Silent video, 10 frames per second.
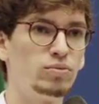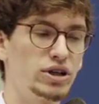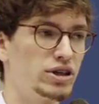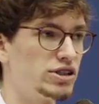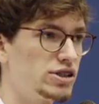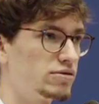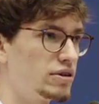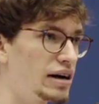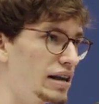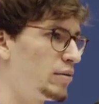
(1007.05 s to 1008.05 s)
because
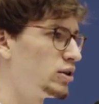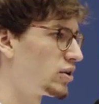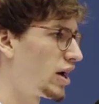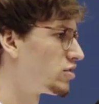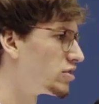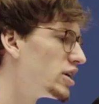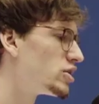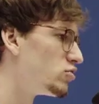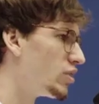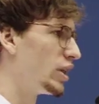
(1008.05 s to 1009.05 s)
climate education
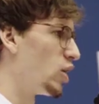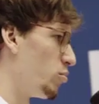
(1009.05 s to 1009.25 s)
isn't really